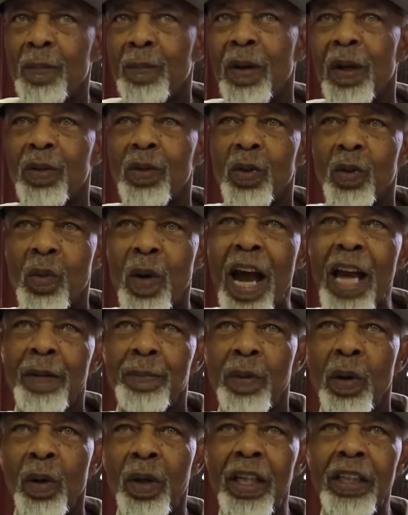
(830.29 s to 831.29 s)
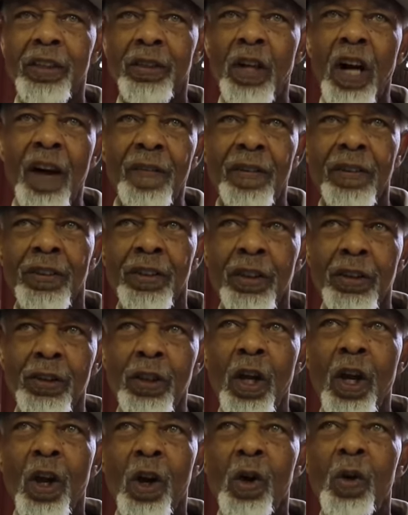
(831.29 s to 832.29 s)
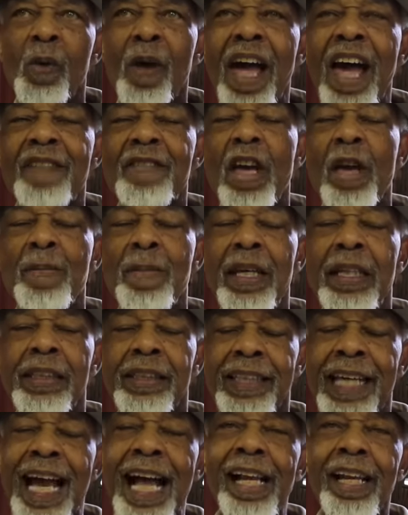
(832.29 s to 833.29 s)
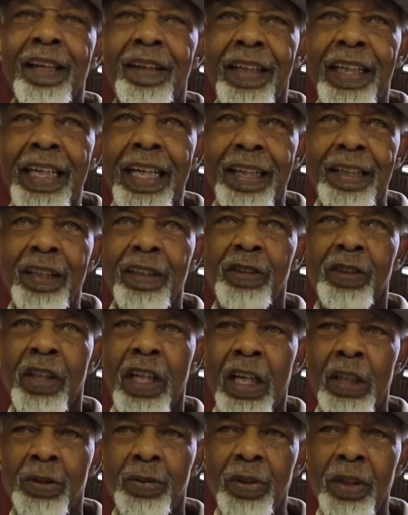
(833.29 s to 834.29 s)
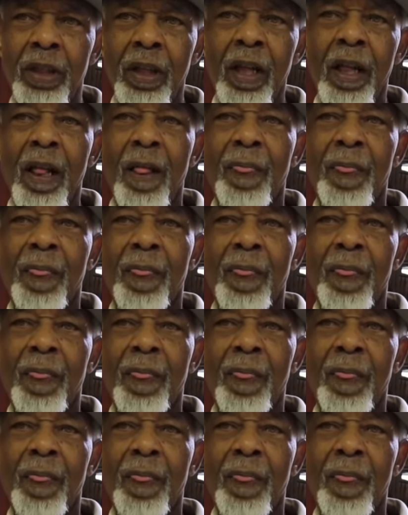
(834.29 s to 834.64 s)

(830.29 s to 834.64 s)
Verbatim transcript: but the white police officers who have a mentality in this country